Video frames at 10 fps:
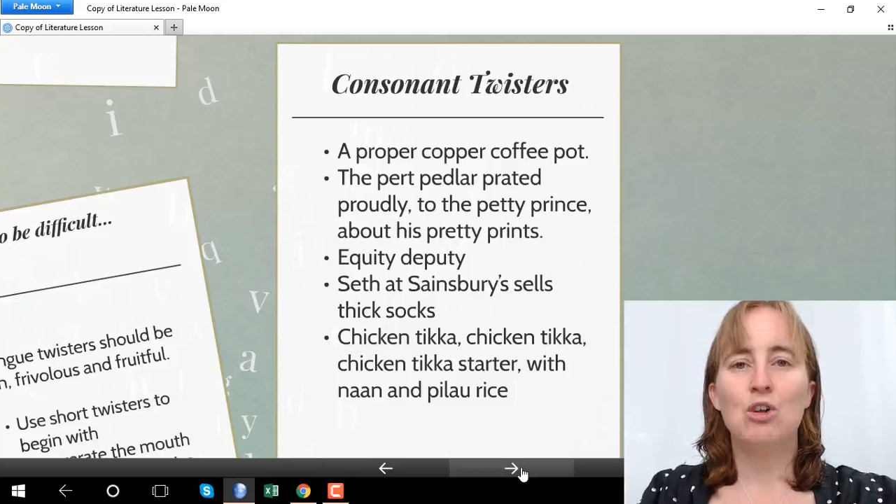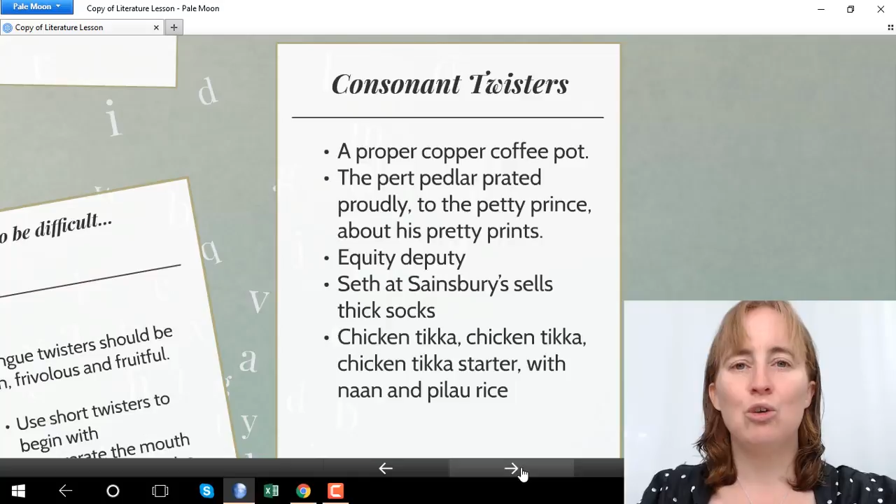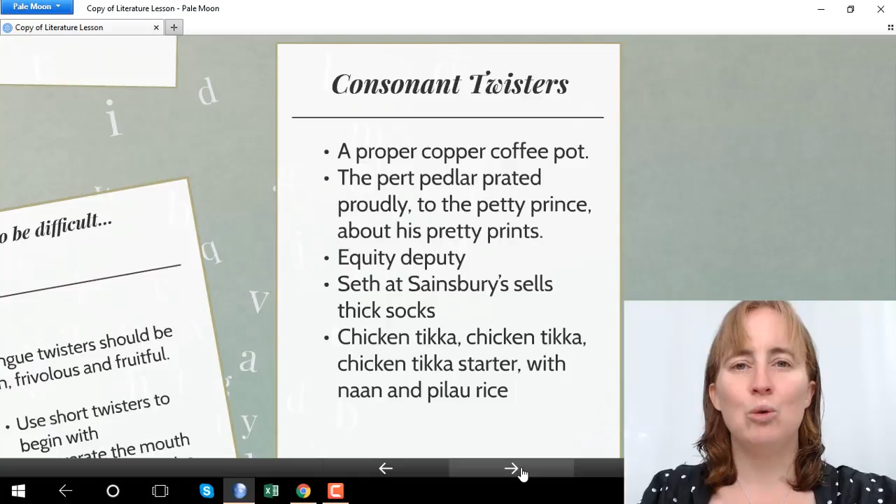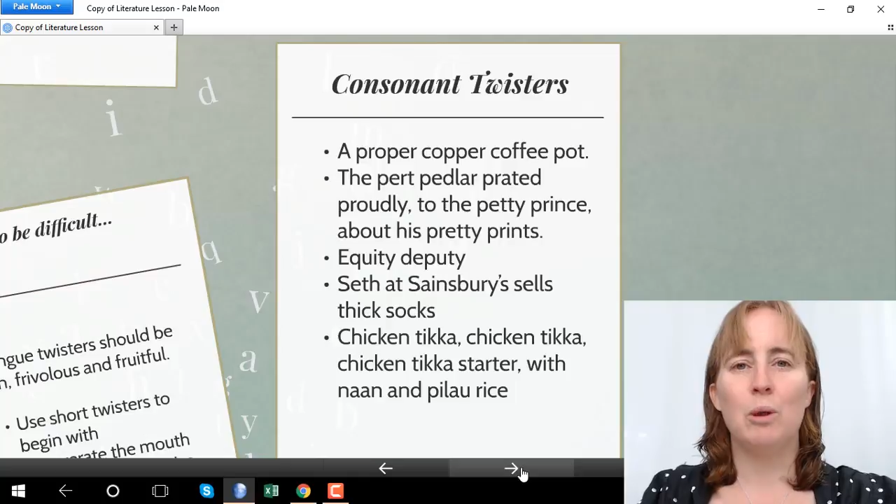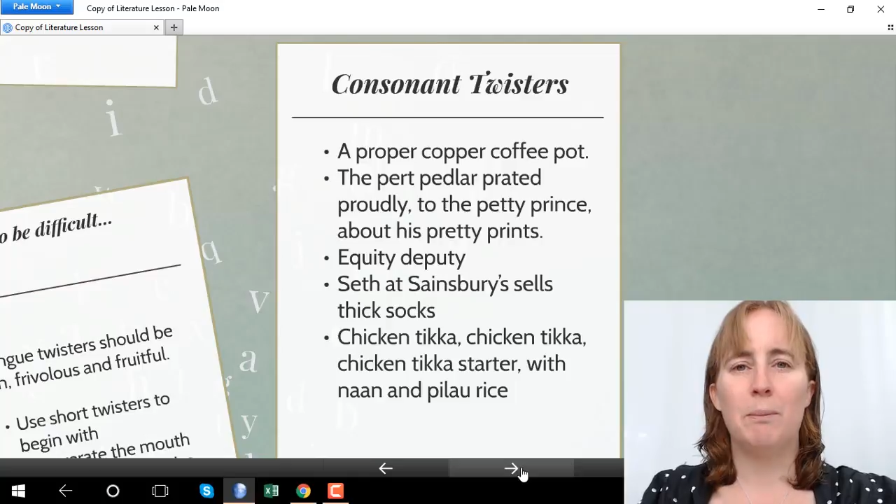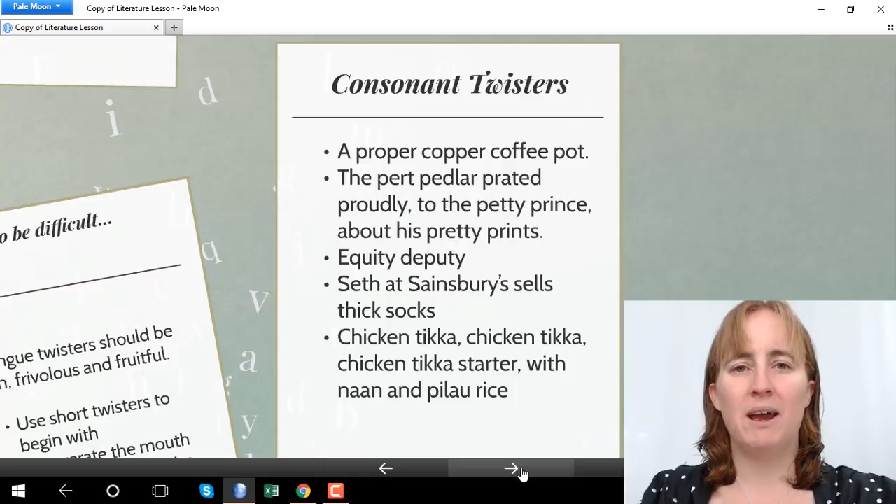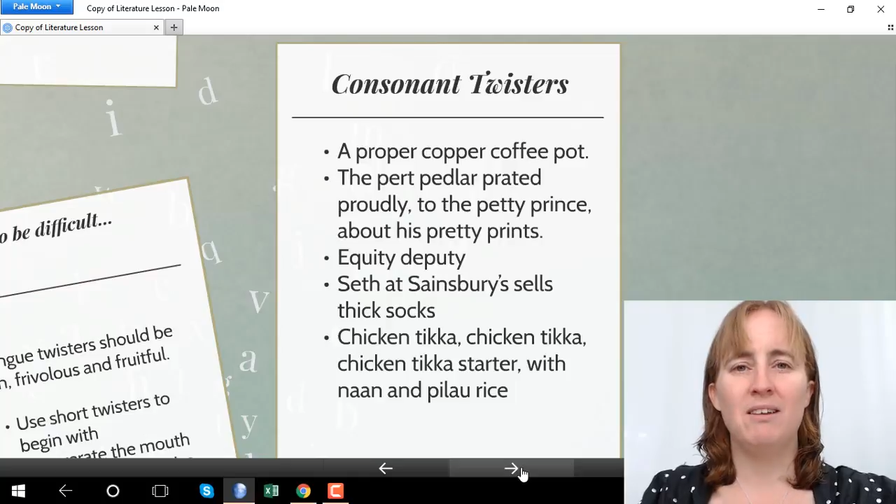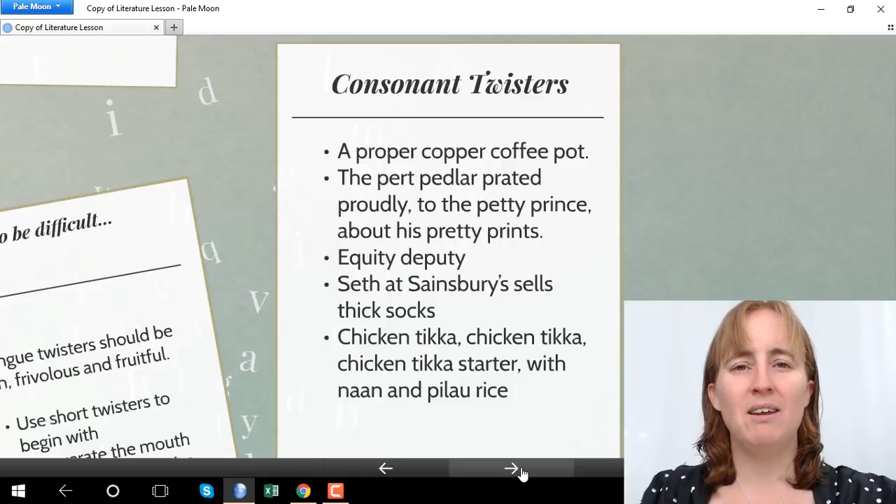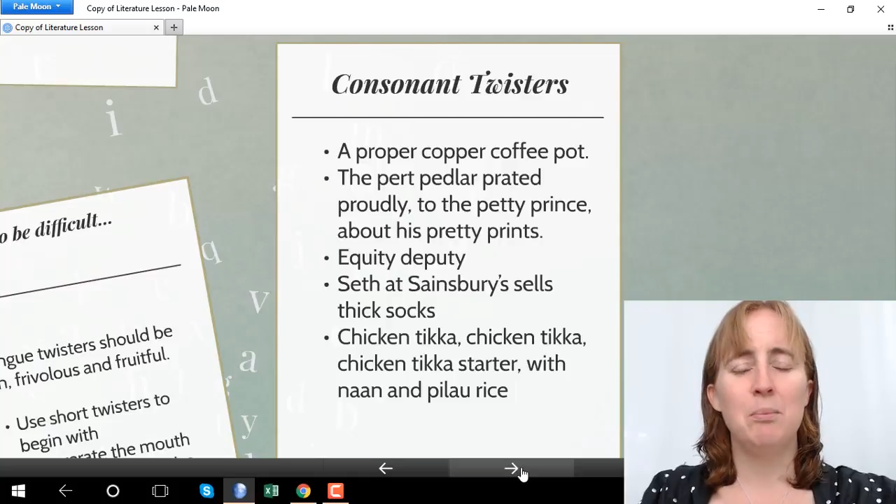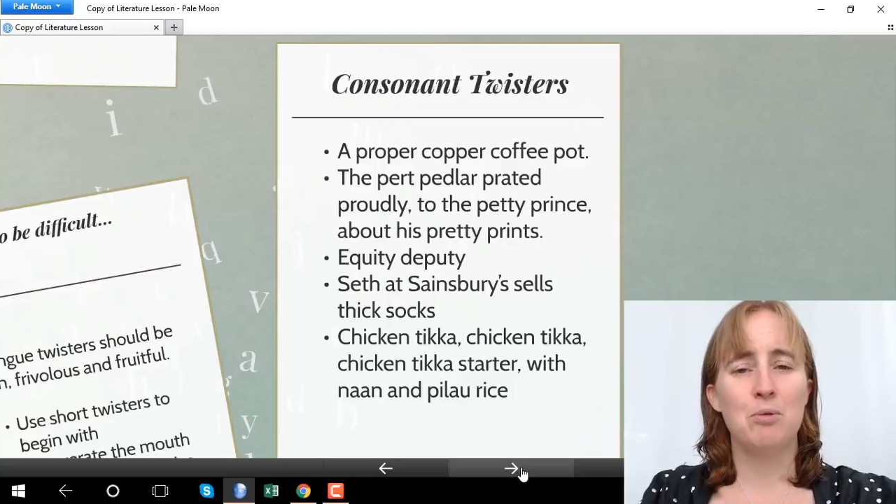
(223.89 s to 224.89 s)
to the
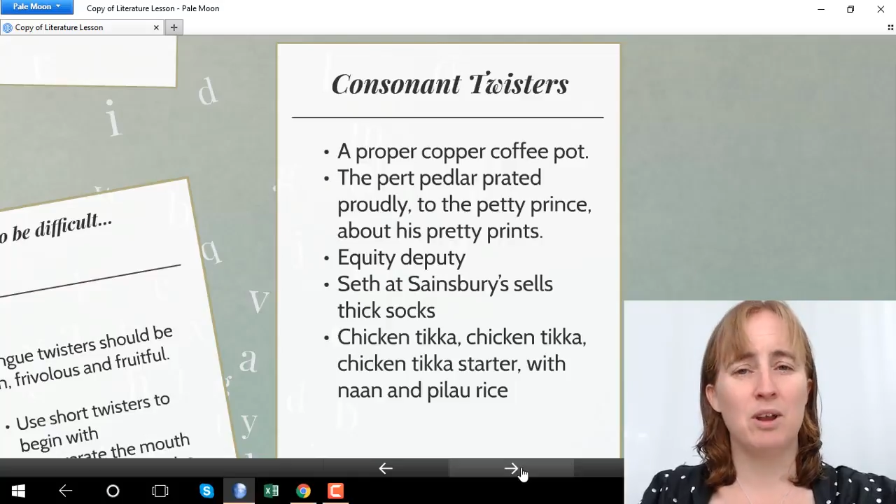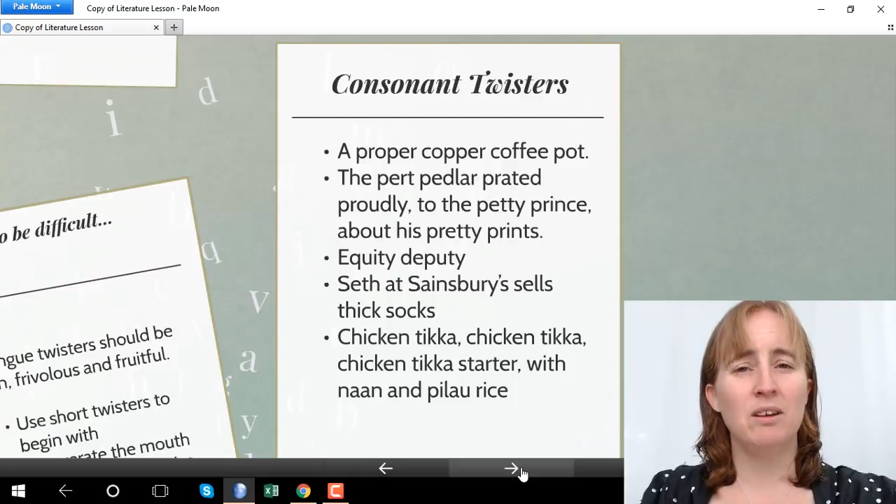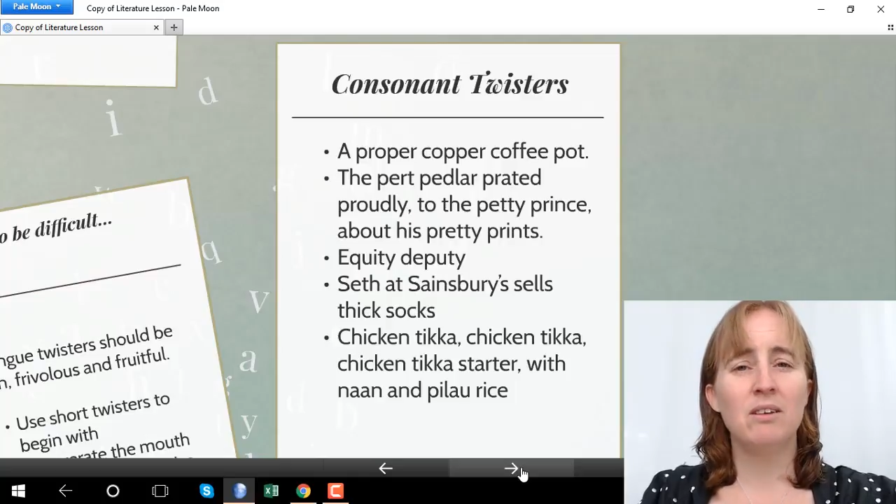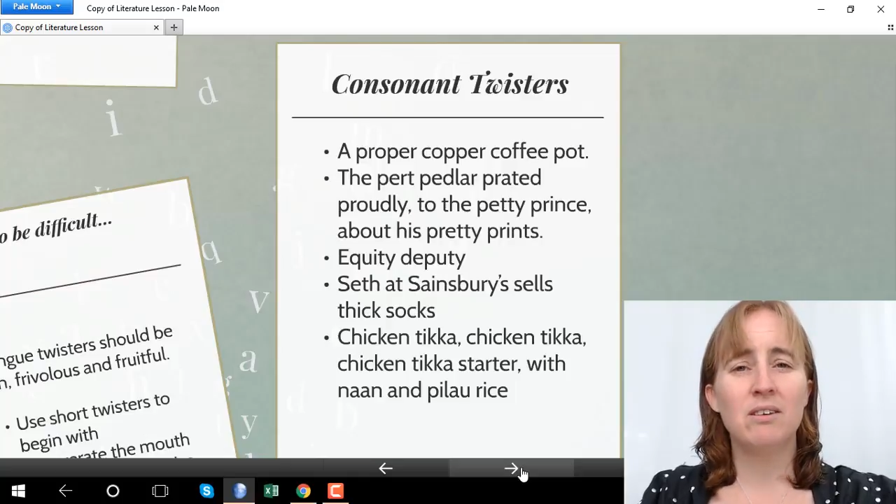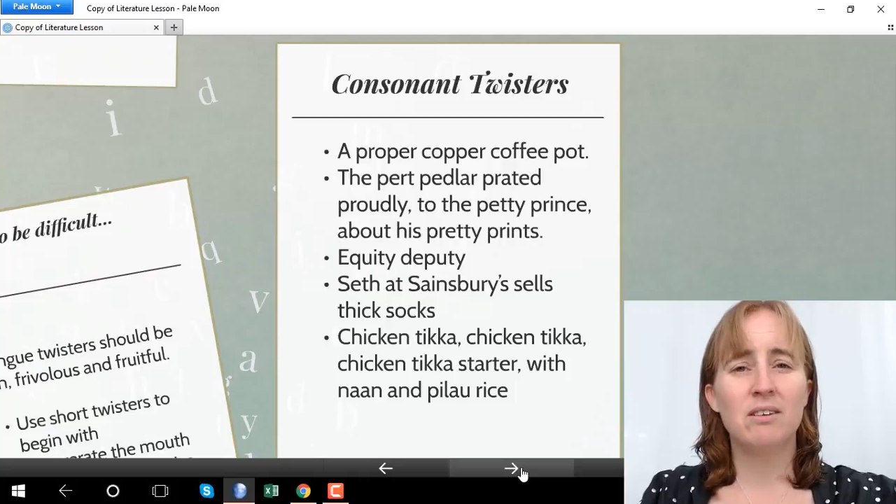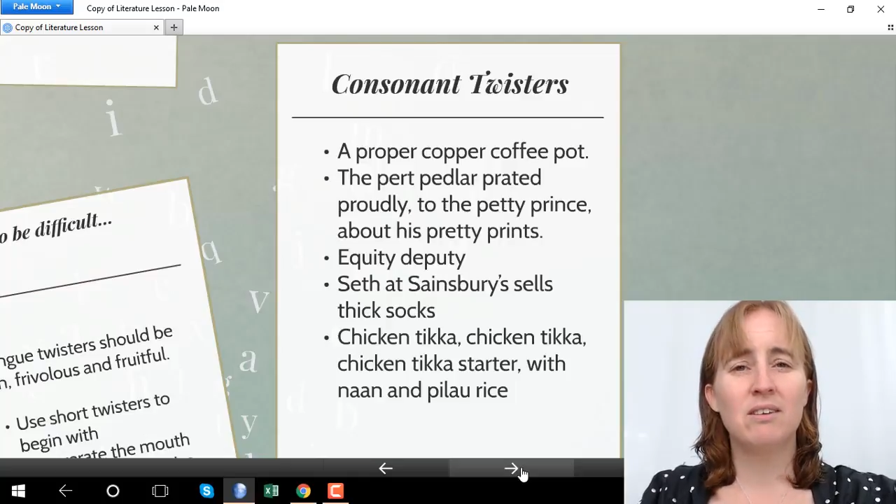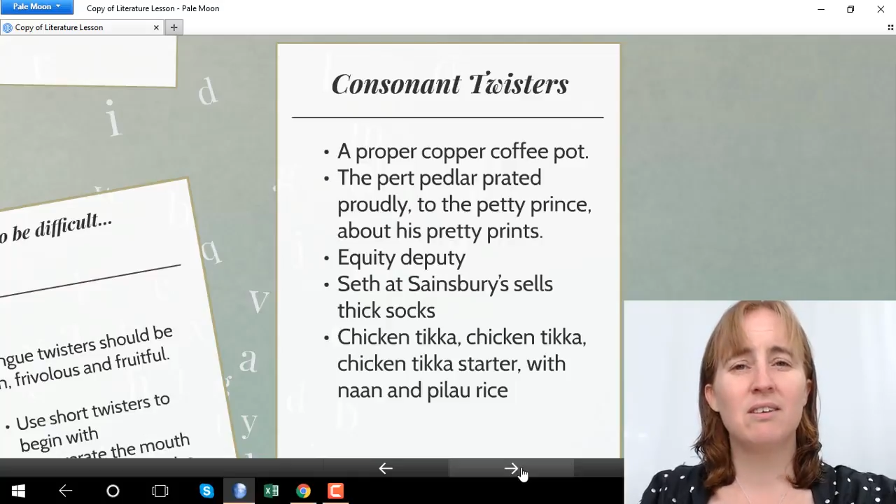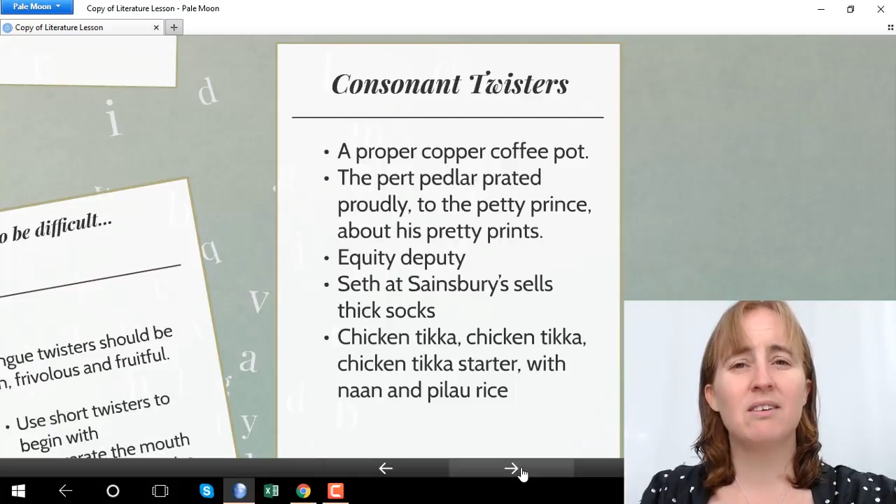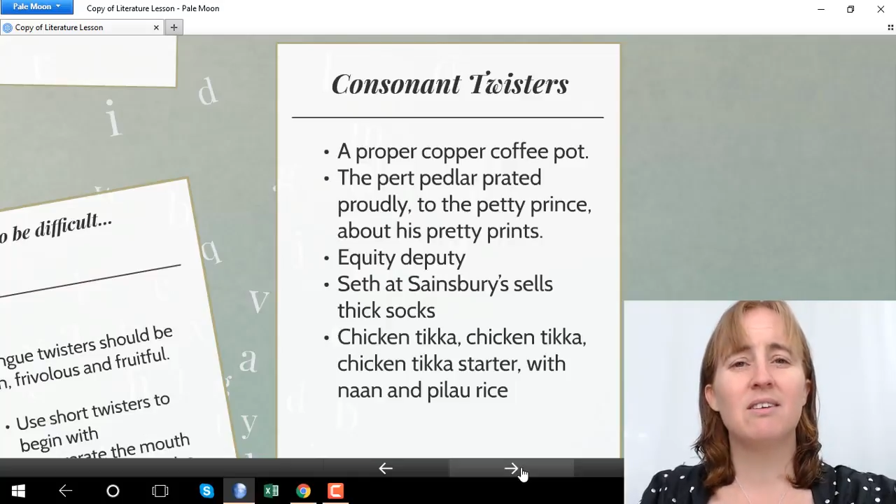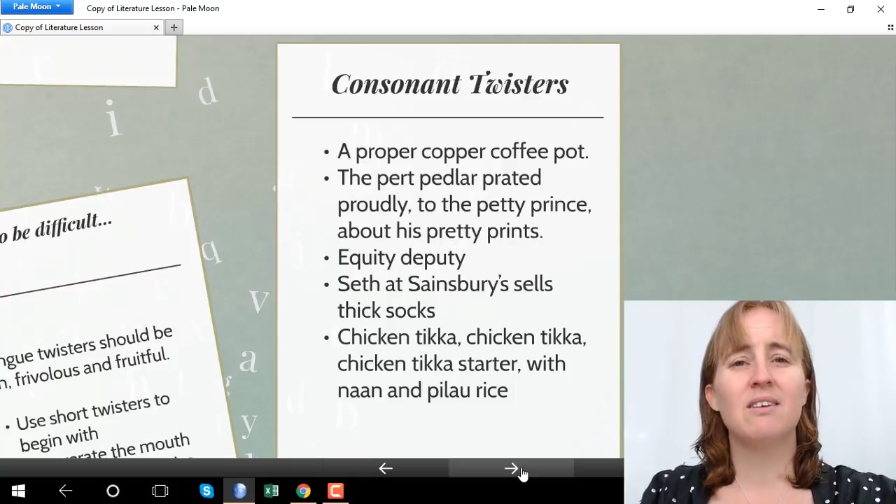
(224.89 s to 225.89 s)
petty
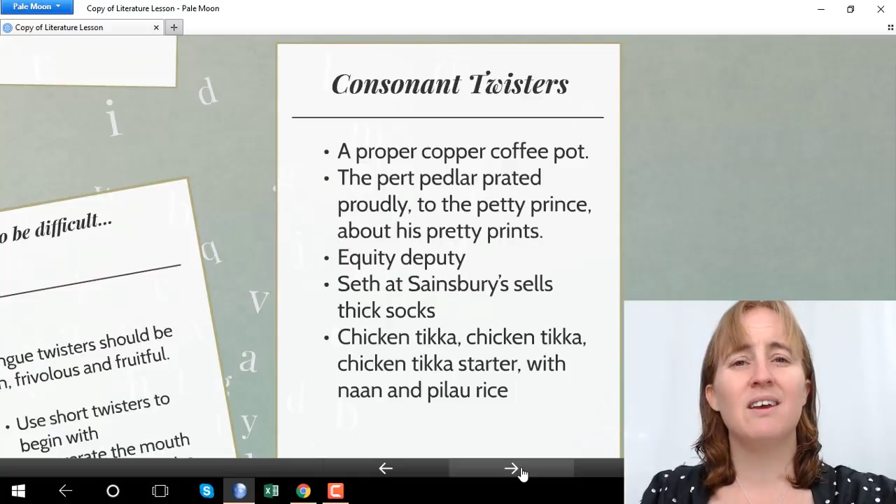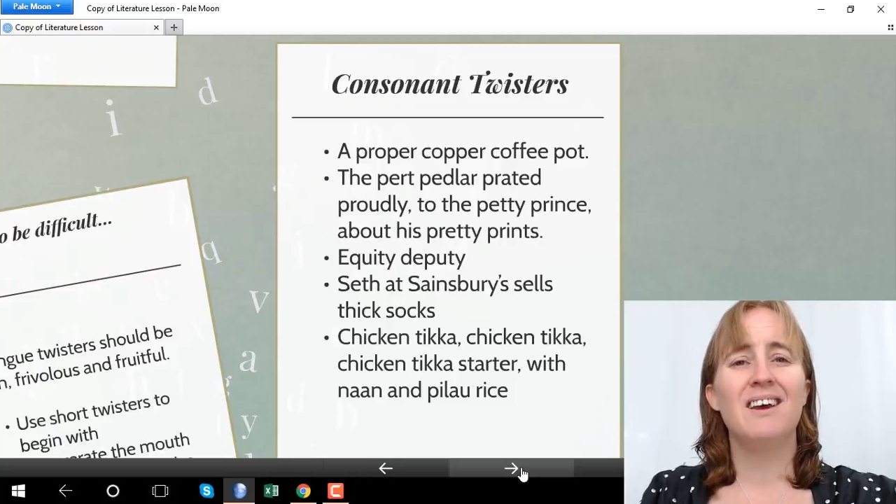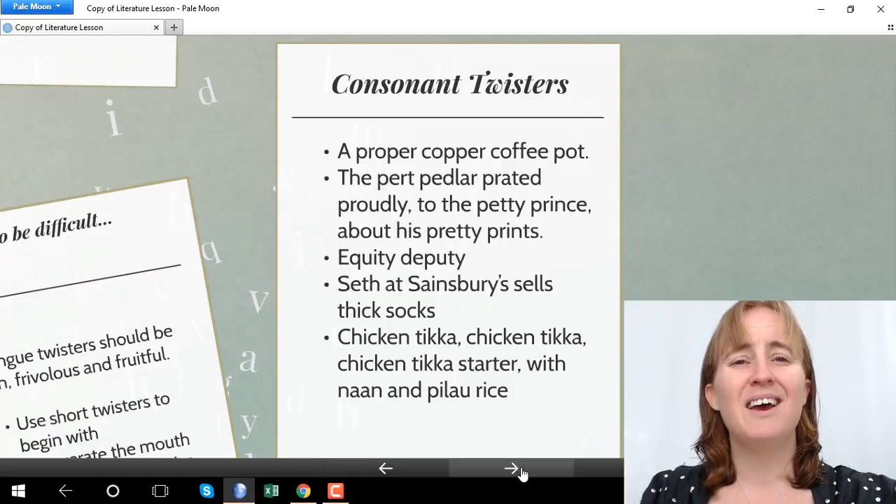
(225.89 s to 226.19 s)
prince